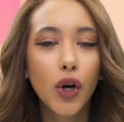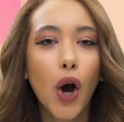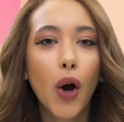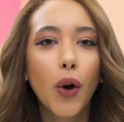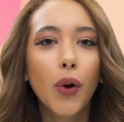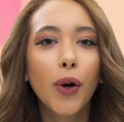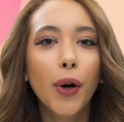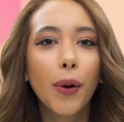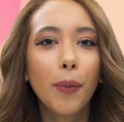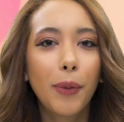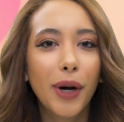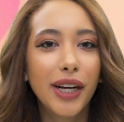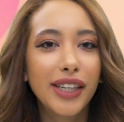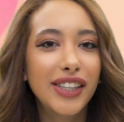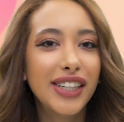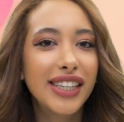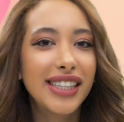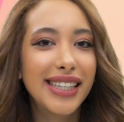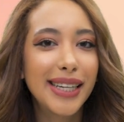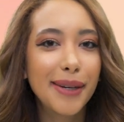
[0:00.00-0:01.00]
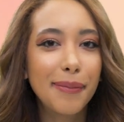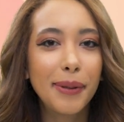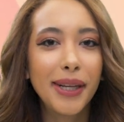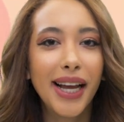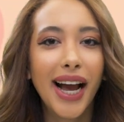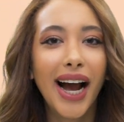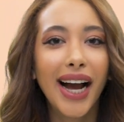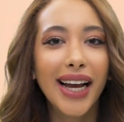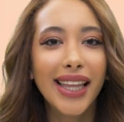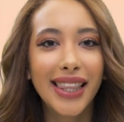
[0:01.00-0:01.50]
cocoa butter deeply
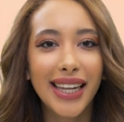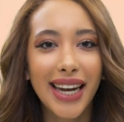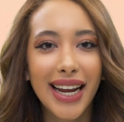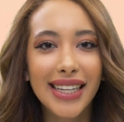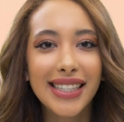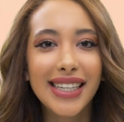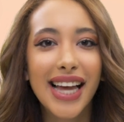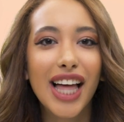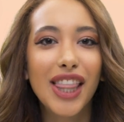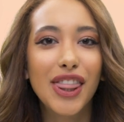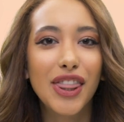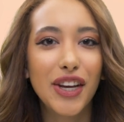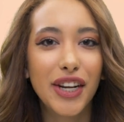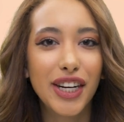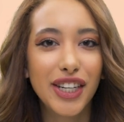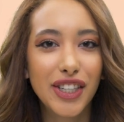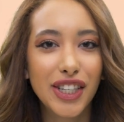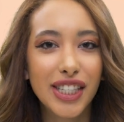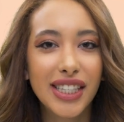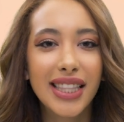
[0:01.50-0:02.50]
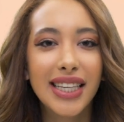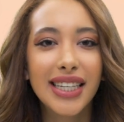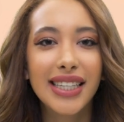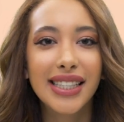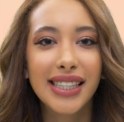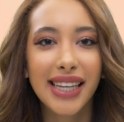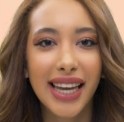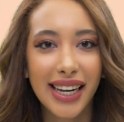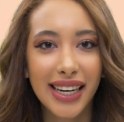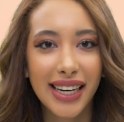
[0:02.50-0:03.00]
hydrates and nourishes the
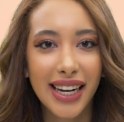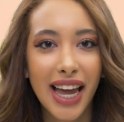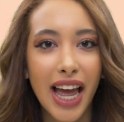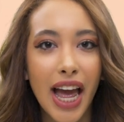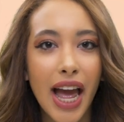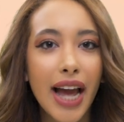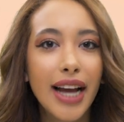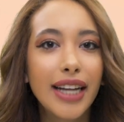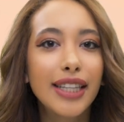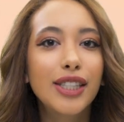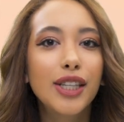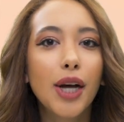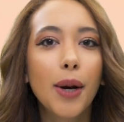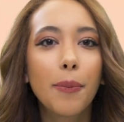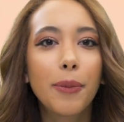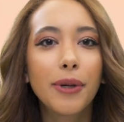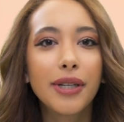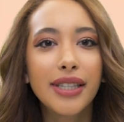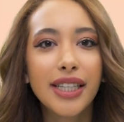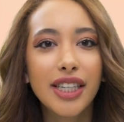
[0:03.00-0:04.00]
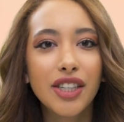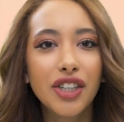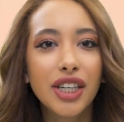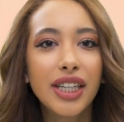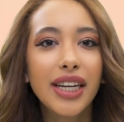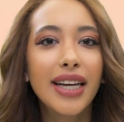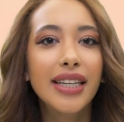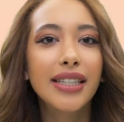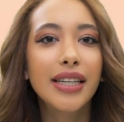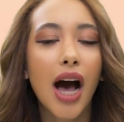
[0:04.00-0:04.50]
skin. Its
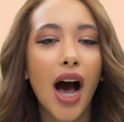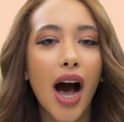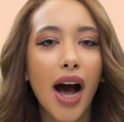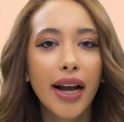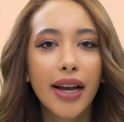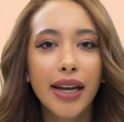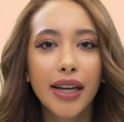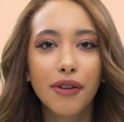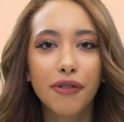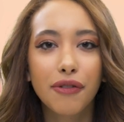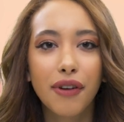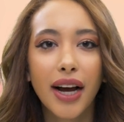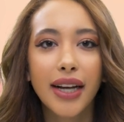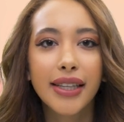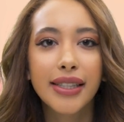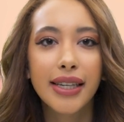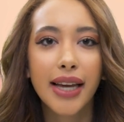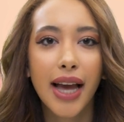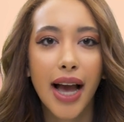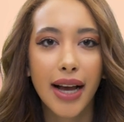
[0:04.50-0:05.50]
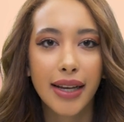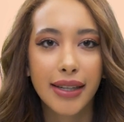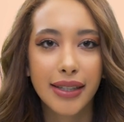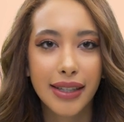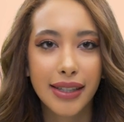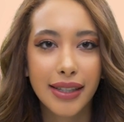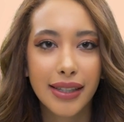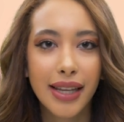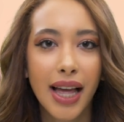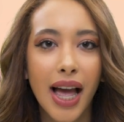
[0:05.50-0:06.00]
composition is high in fatty
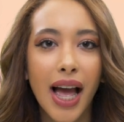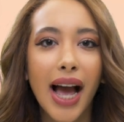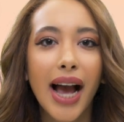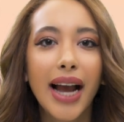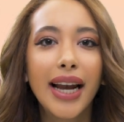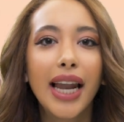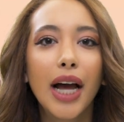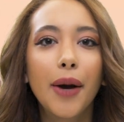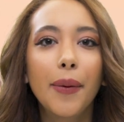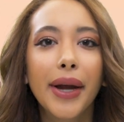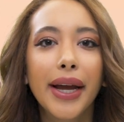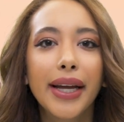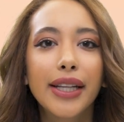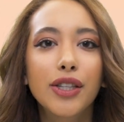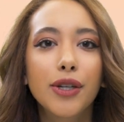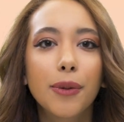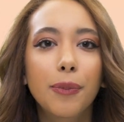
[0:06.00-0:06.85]
acids, allowing it